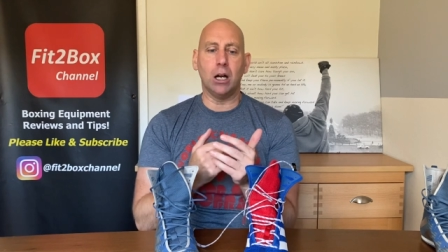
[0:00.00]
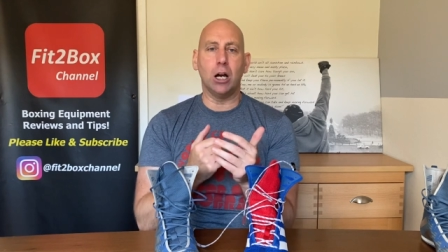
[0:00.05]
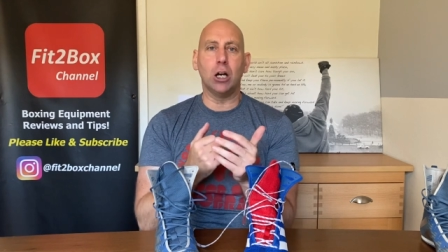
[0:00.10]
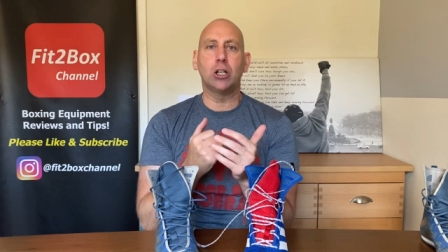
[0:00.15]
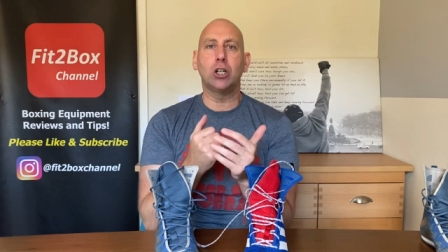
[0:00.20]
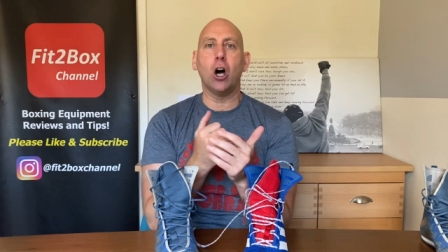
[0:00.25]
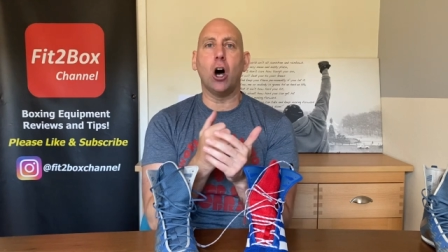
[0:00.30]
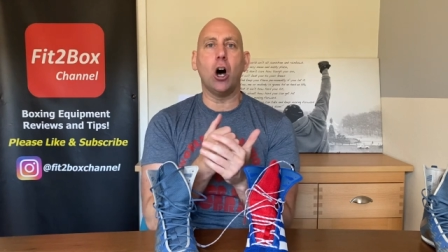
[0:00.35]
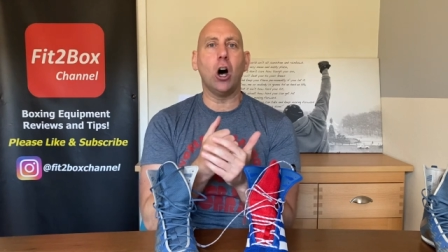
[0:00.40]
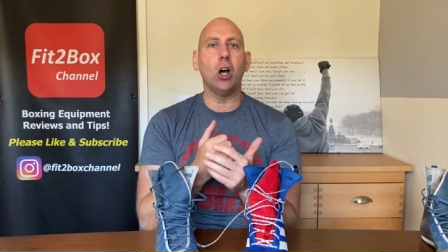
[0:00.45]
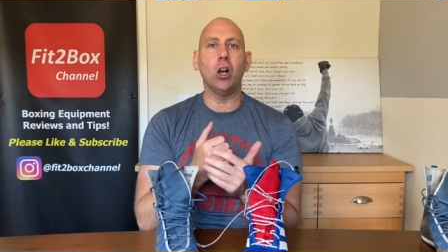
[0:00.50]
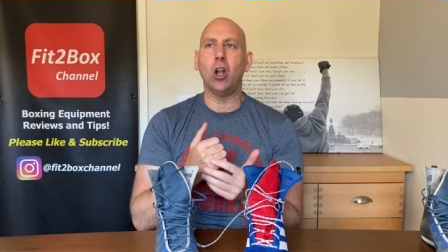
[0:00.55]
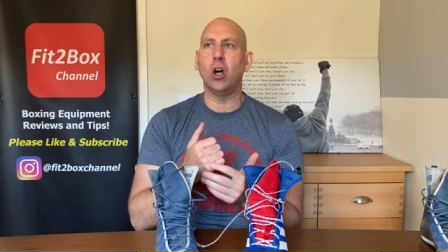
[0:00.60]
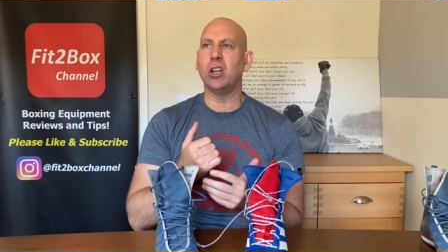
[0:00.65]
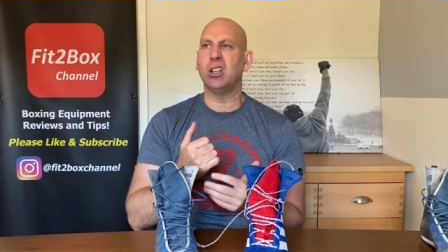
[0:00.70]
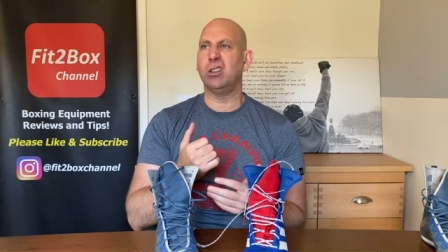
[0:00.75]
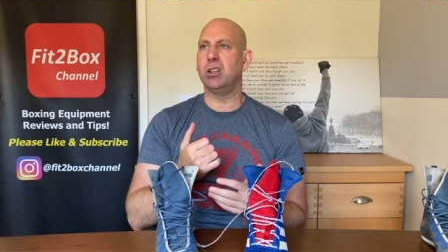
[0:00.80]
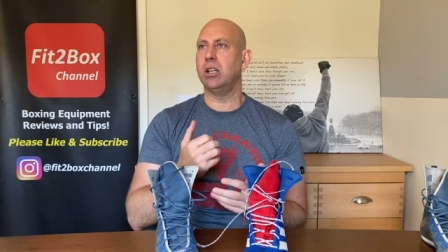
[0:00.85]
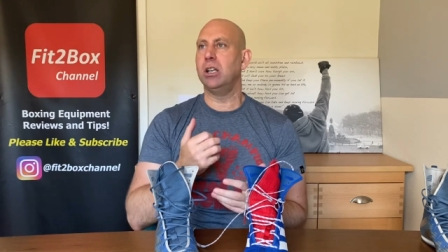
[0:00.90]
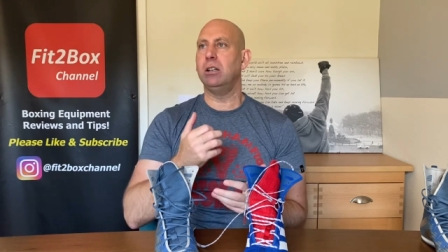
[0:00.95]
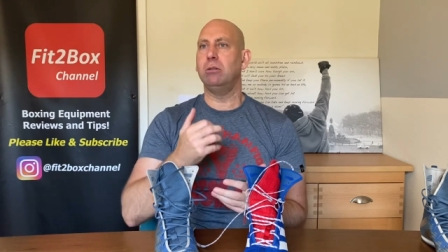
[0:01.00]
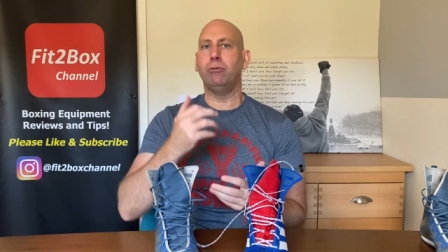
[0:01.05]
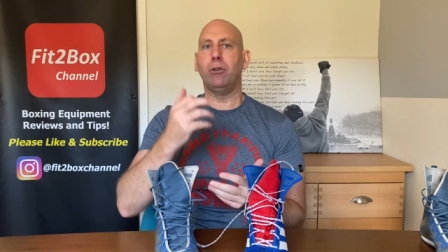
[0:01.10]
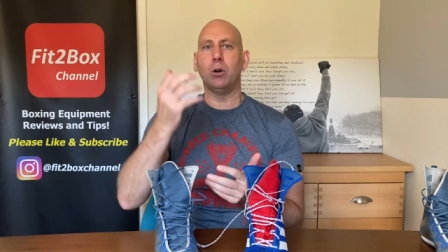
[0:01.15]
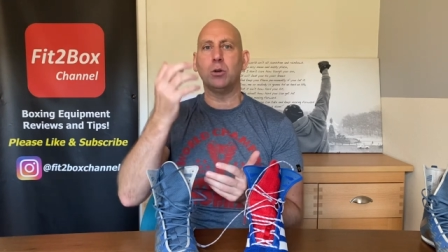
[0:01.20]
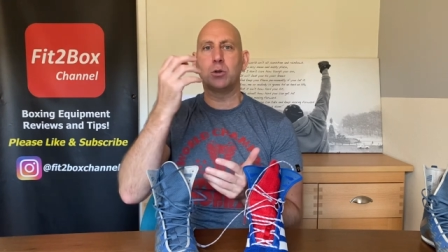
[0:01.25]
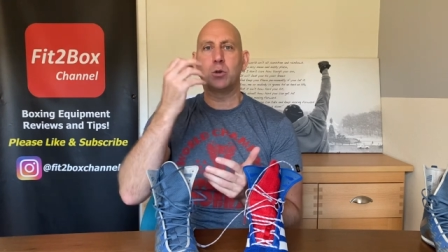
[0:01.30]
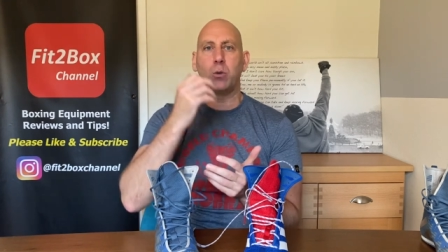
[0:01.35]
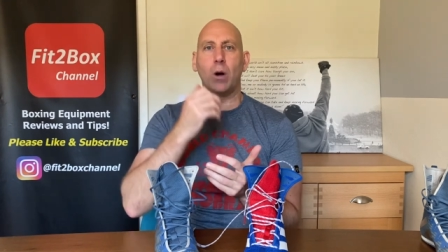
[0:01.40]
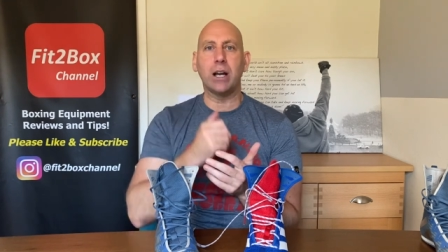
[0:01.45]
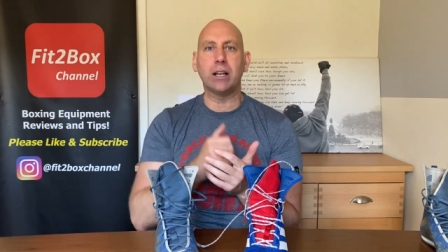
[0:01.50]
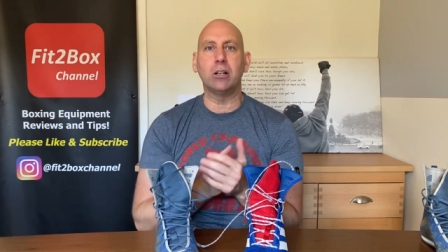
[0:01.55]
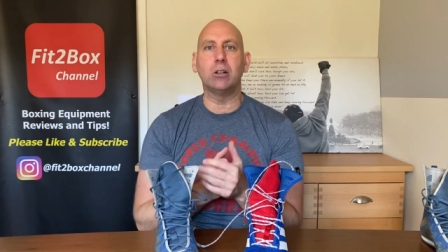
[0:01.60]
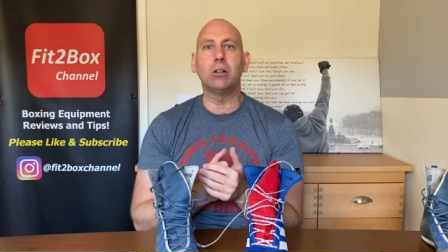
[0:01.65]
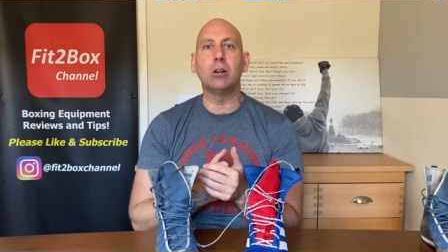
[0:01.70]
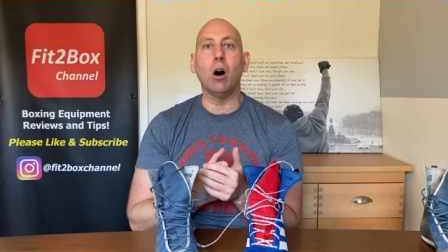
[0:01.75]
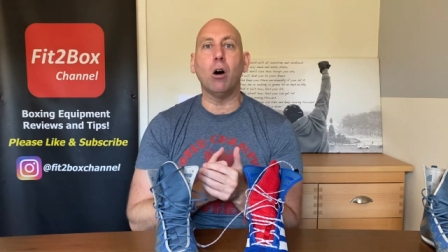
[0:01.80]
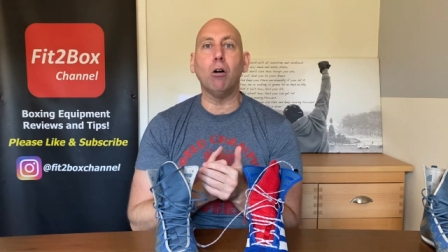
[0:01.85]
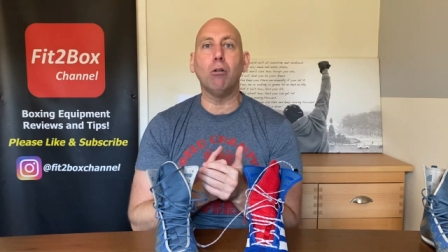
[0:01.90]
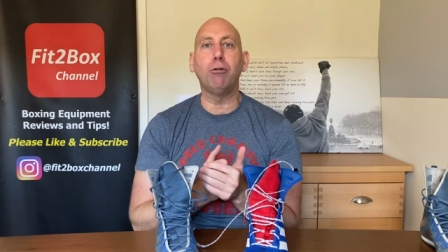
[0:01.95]
car like the Volkswagen
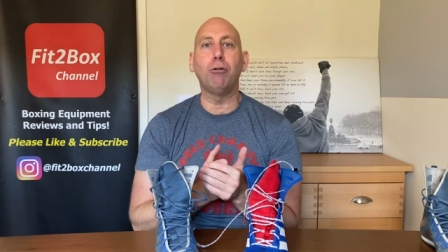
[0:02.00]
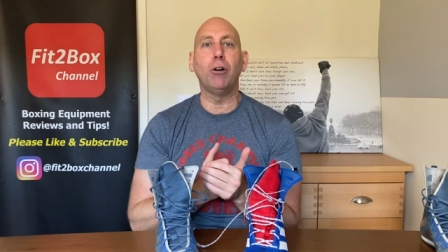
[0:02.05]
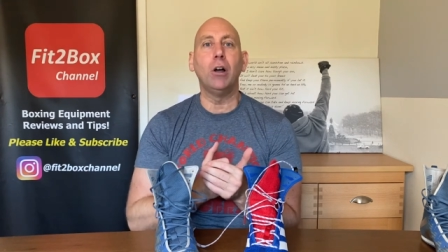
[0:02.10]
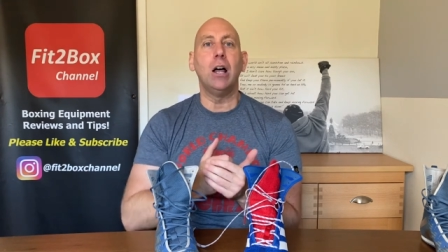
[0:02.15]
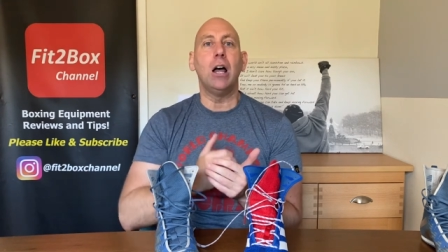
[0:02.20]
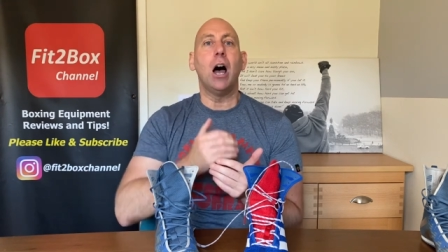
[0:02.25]
Golf.